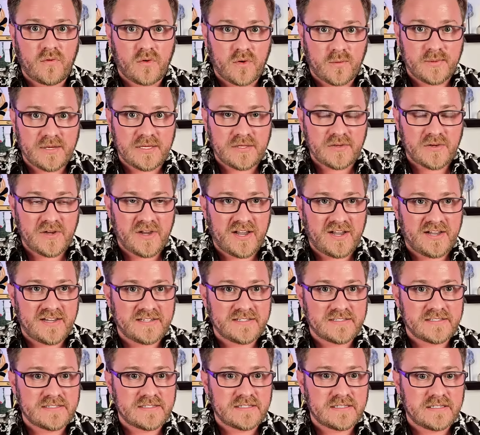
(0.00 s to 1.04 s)
for me, you
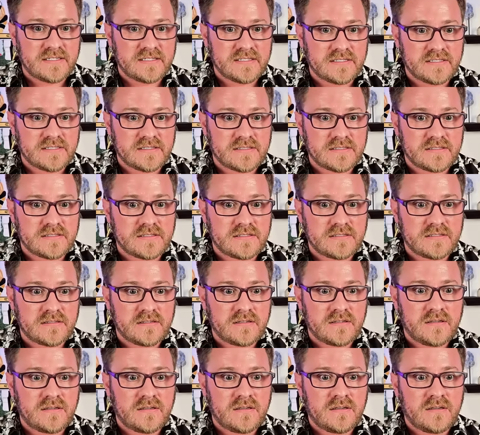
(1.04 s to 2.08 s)
guys, is
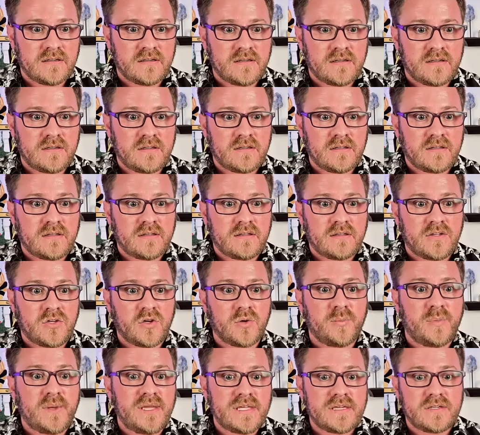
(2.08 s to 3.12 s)

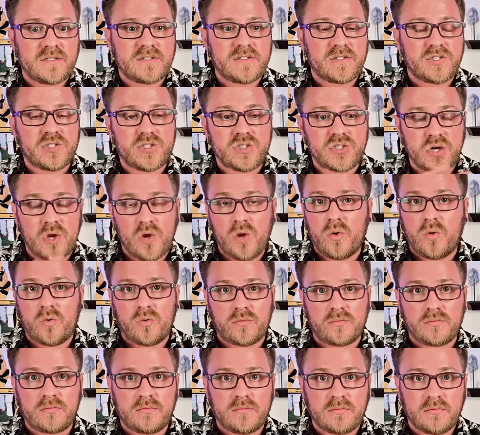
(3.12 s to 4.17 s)
you're being
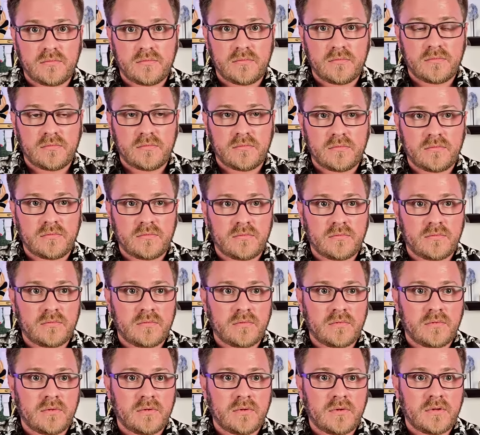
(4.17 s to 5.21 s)
shown
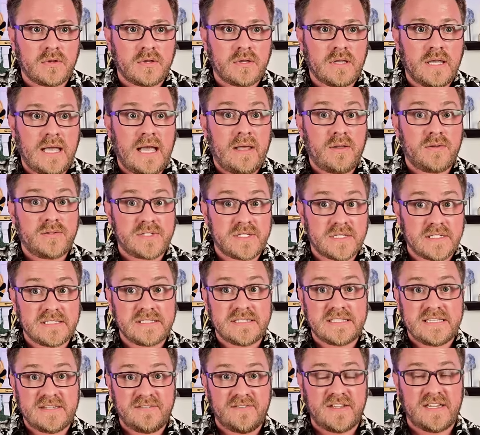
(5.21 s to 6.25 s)
how to
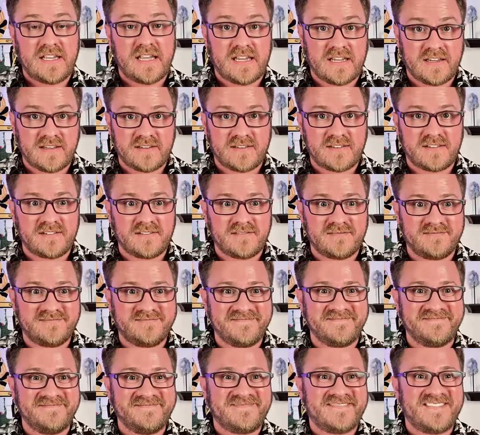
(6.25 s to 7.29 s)
alleviate,
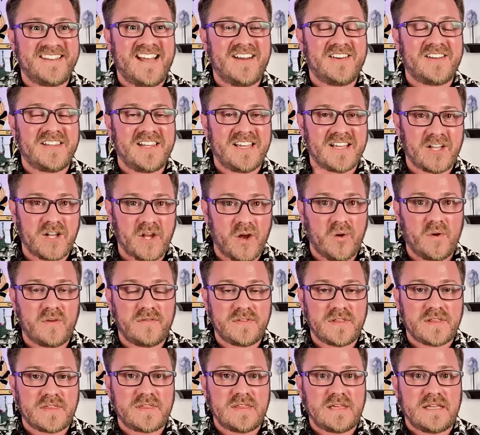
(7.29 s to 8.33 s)
how to let go of
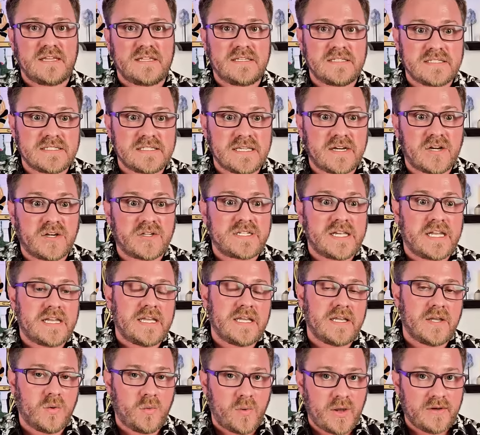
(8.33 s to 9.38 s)
the things that are
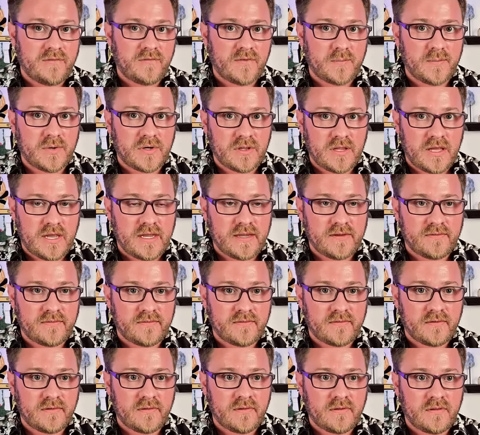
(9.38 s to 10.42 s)
taking away from your life.
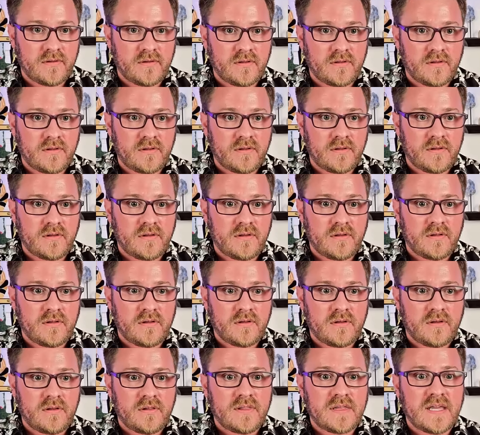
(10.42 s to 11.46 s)

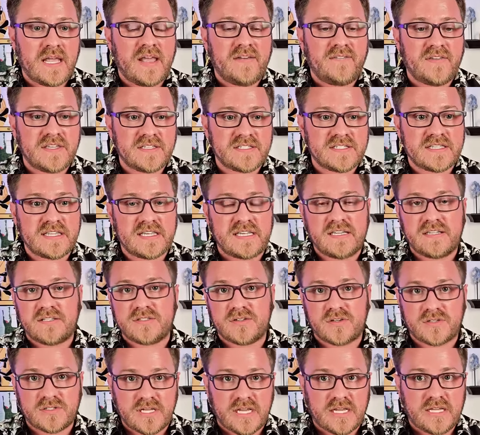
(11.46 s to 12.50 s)
The heaviest
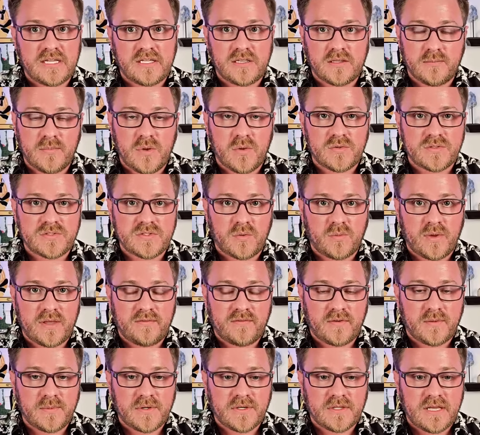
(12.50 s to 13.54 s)
things are taking the most away
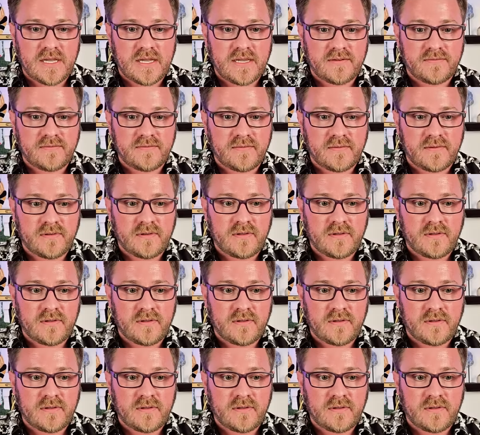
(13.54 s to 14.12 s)
from your life.